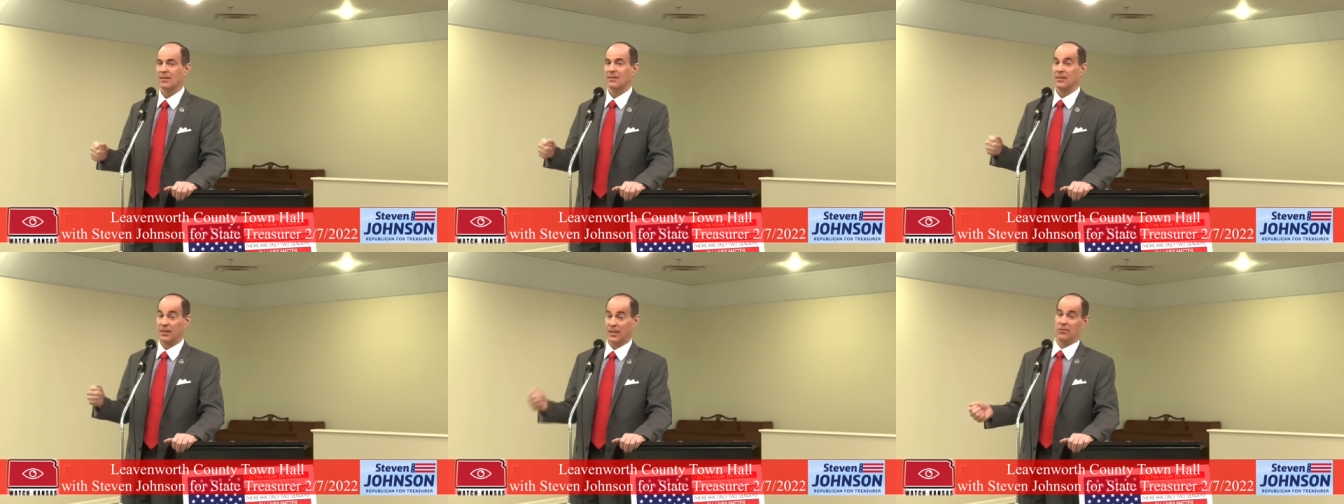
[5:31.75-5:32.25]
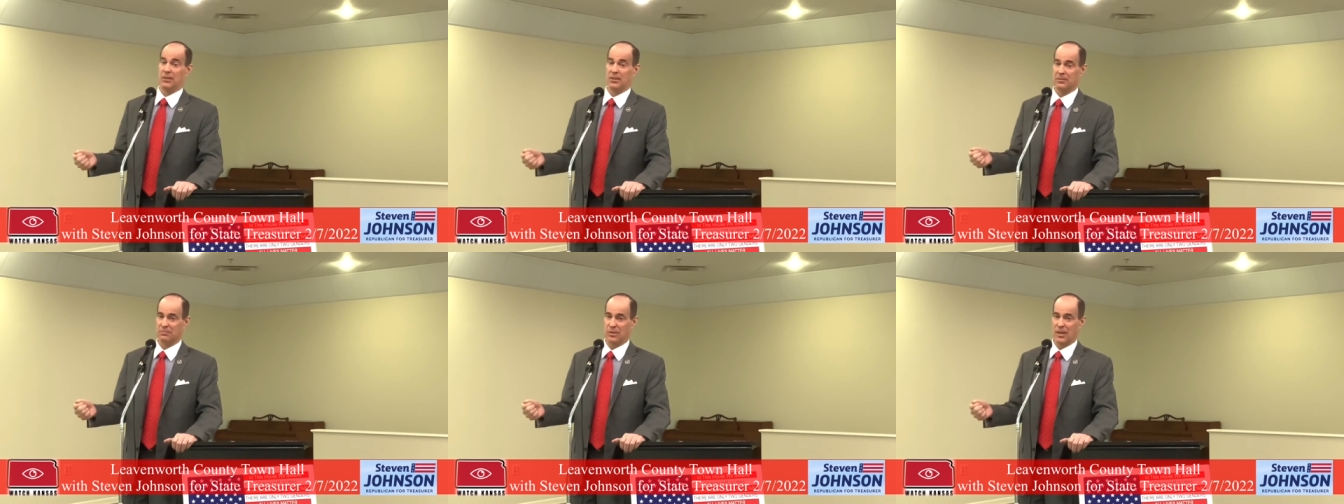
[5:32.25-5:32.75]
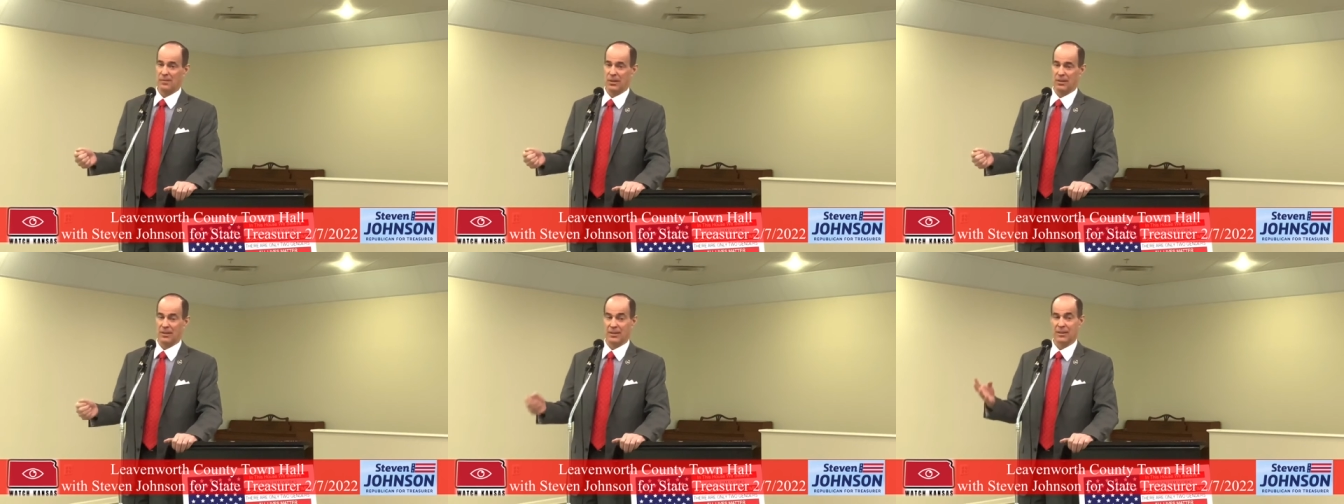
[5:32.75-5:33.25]
the governor
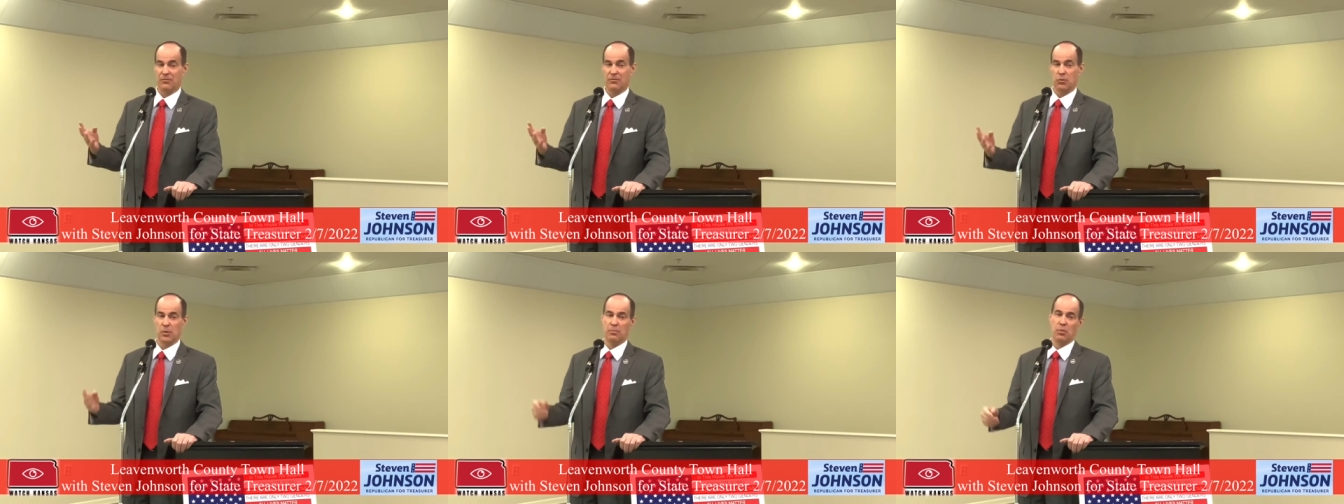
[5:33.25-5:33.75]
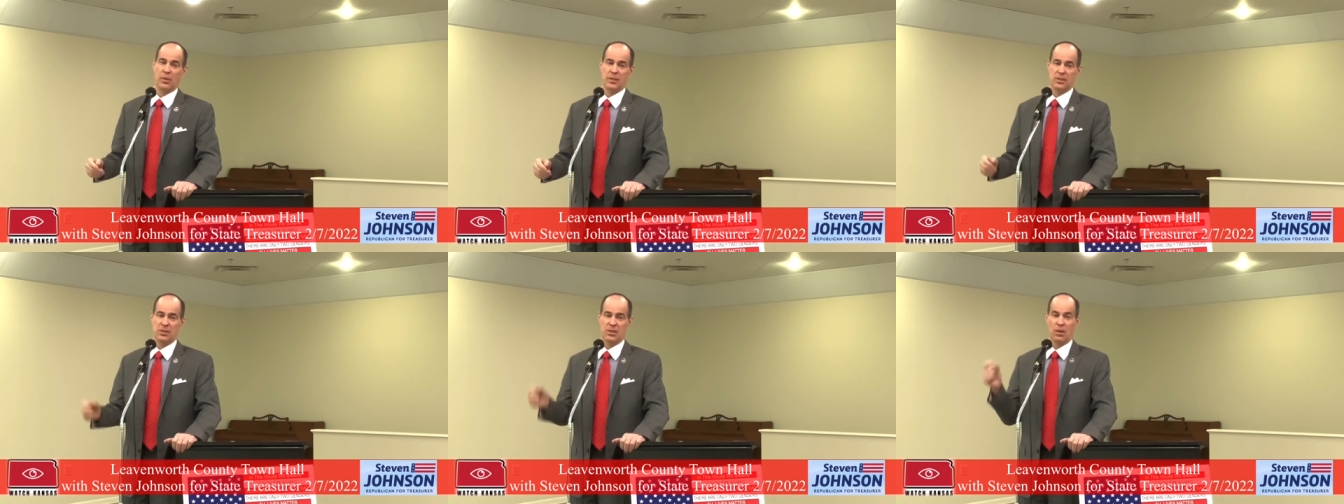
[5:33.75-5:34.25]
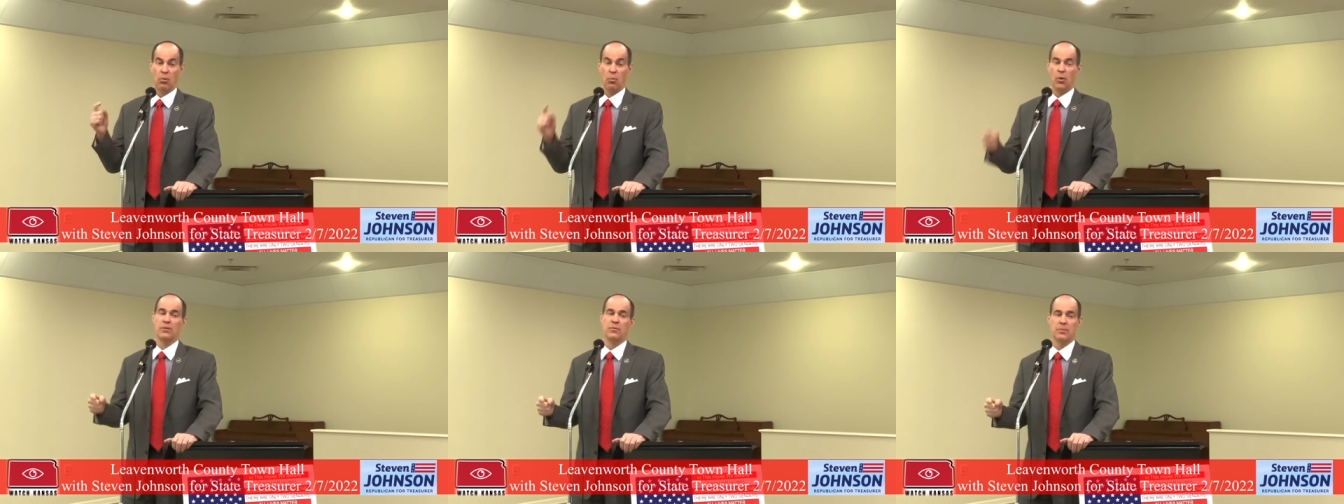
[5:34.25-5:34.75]
primarily. You get four appointed. You get
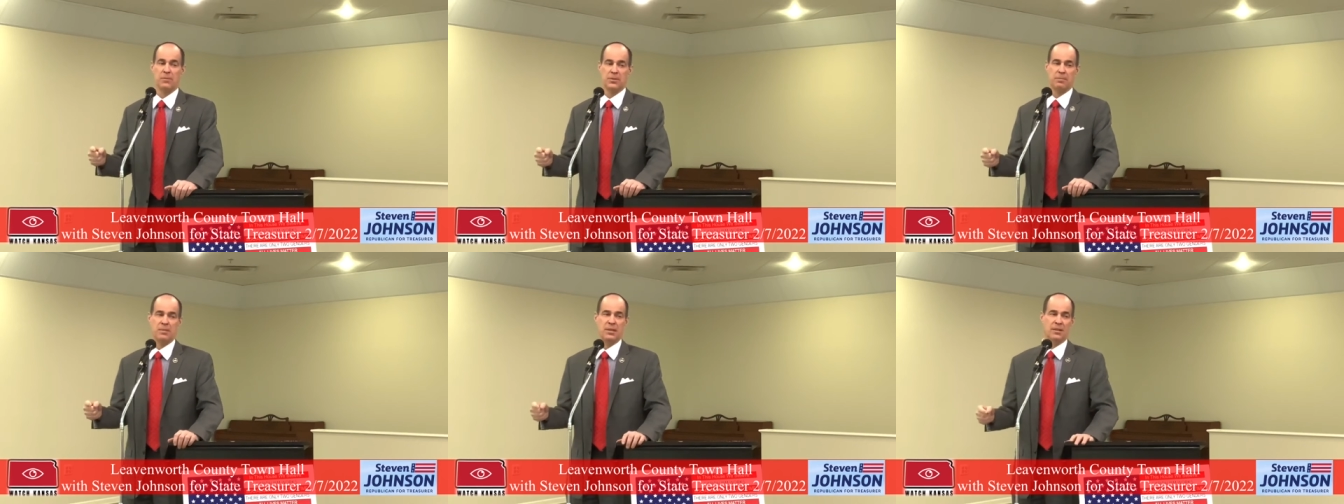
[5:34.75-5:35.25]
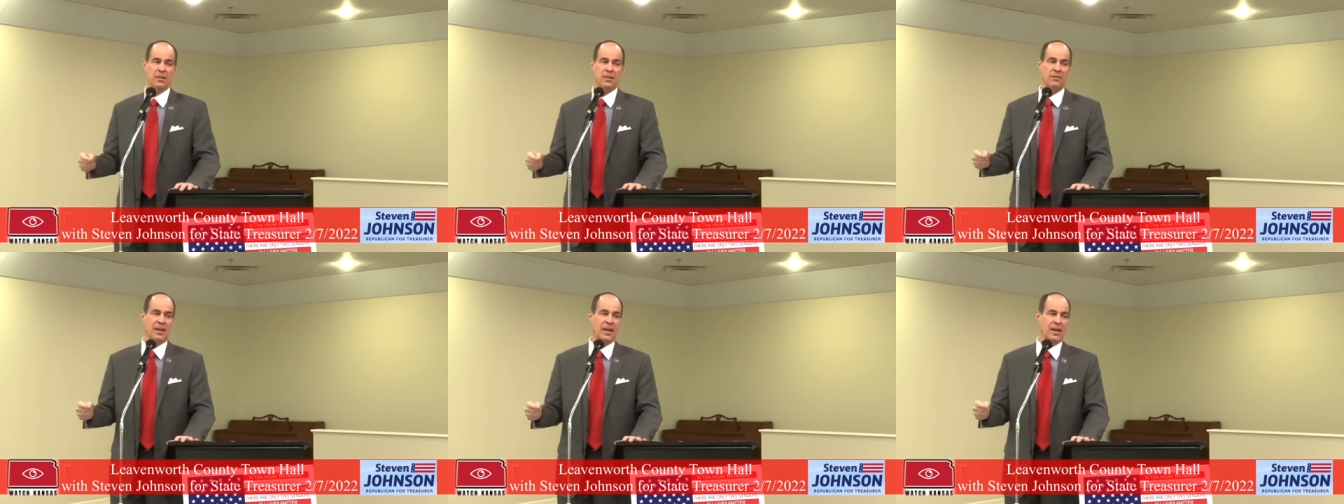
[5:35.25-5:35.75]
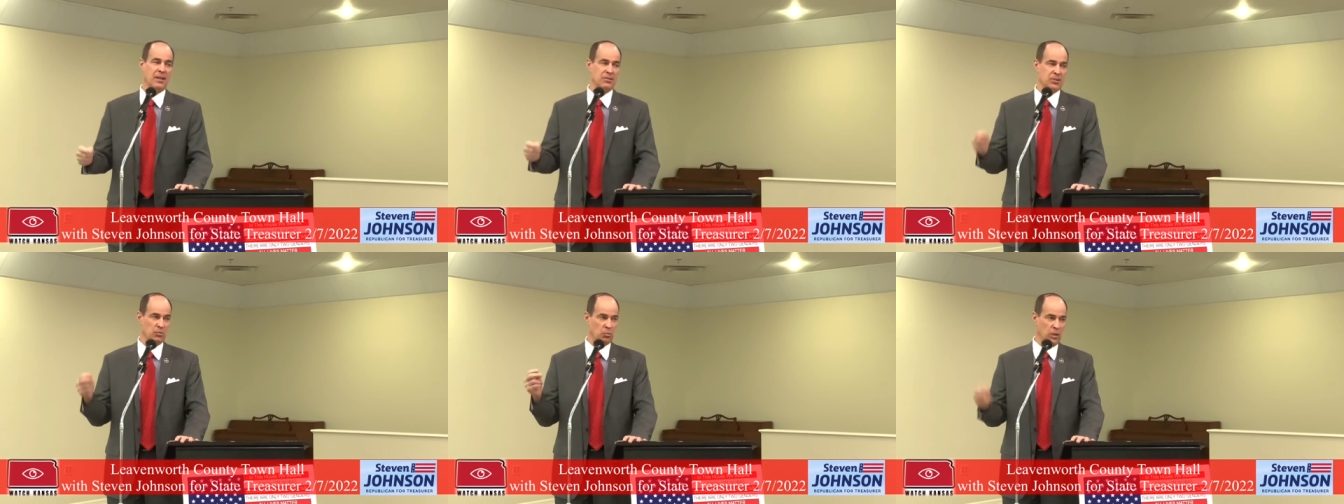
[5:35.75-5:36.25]
one from the Speaker of the
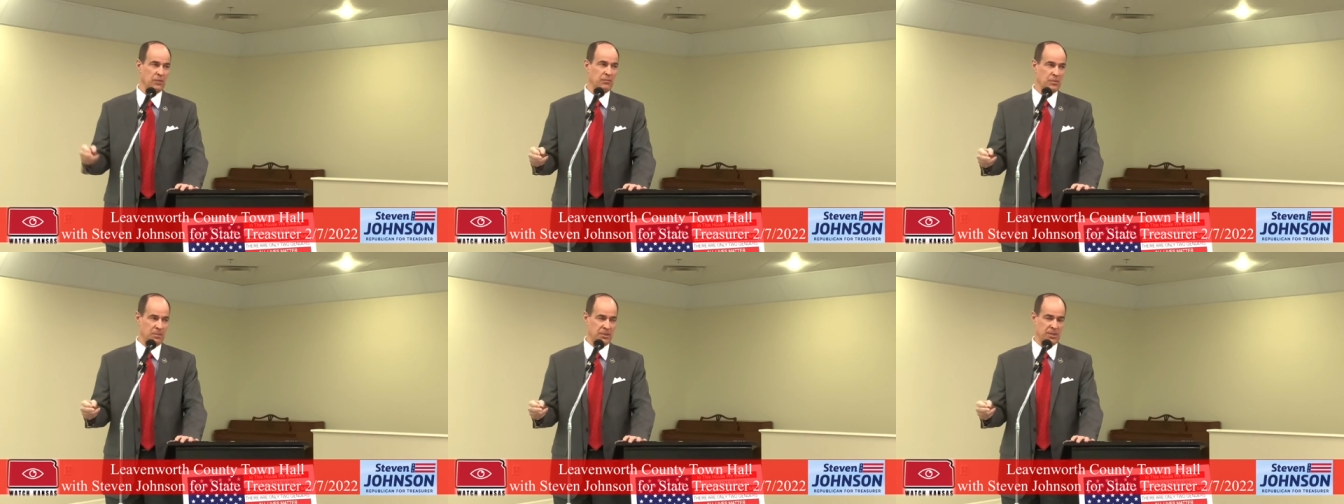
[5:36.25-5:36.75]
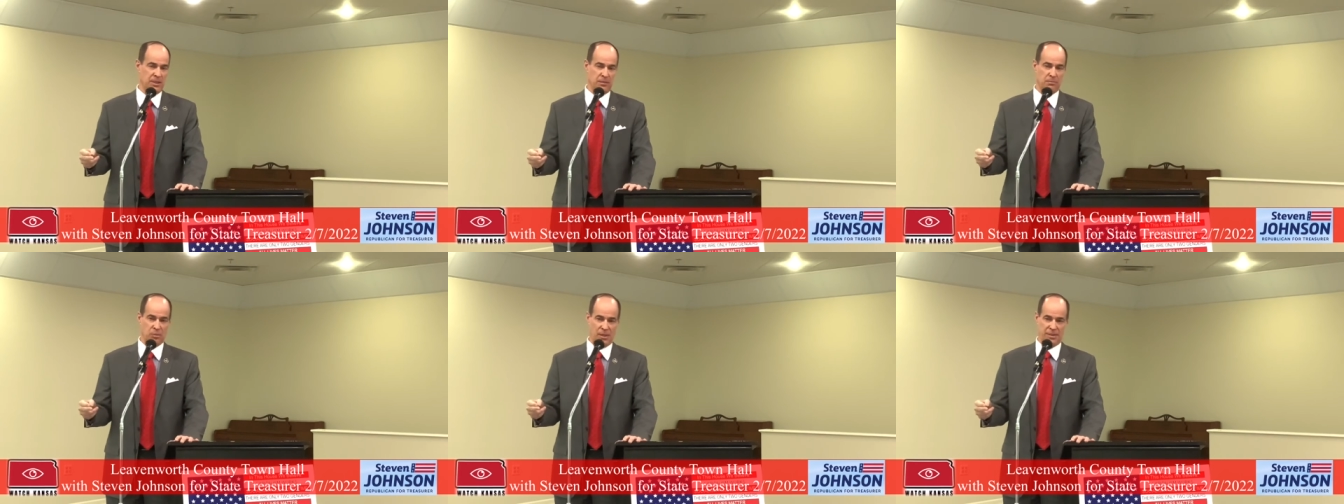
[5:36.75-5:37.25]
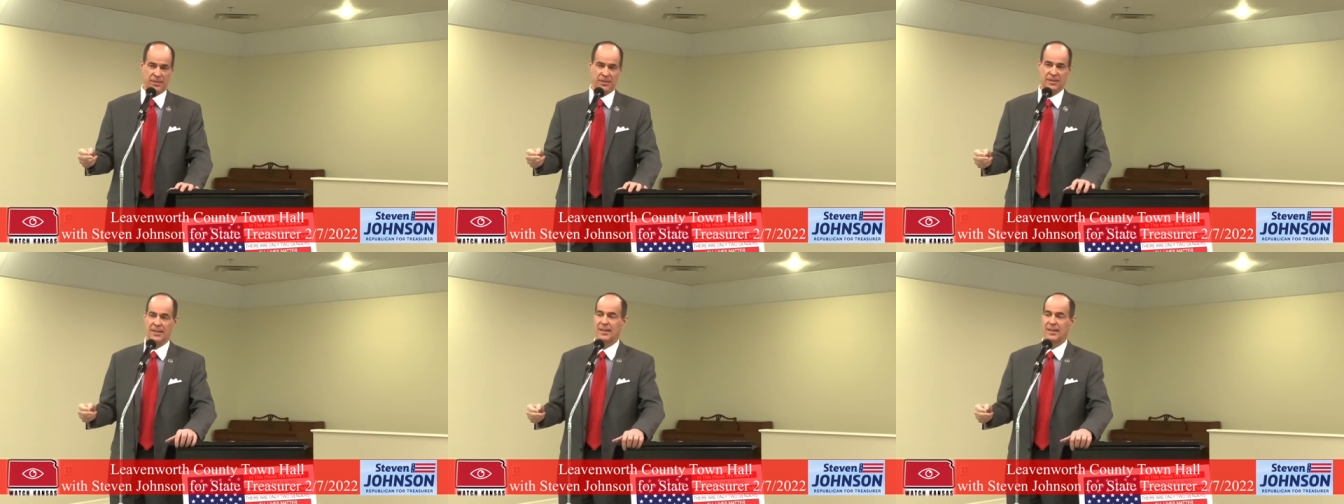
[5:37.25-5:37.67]
House and one from the Senate President.